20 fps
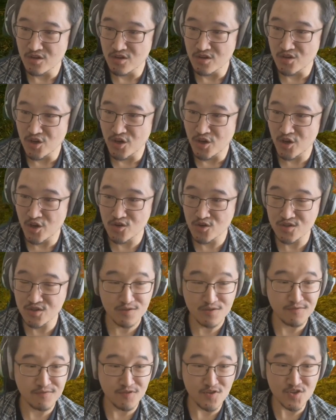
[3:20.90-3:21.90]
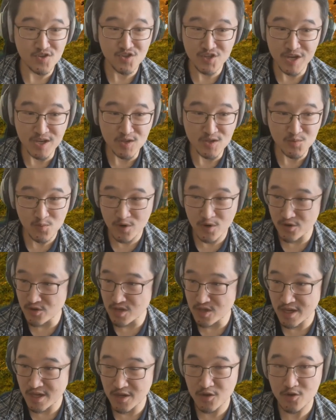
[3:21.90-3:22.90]
Here's the first chest where you
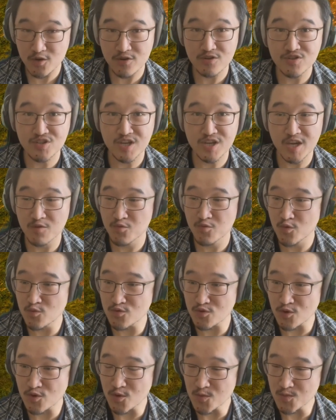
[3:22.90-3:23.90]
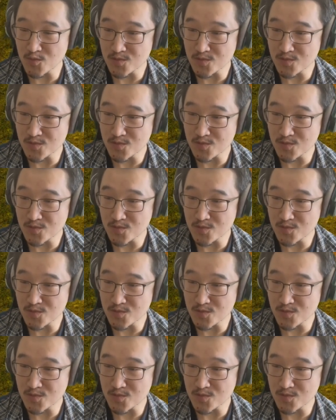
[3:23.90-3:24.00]
get your jade runestone.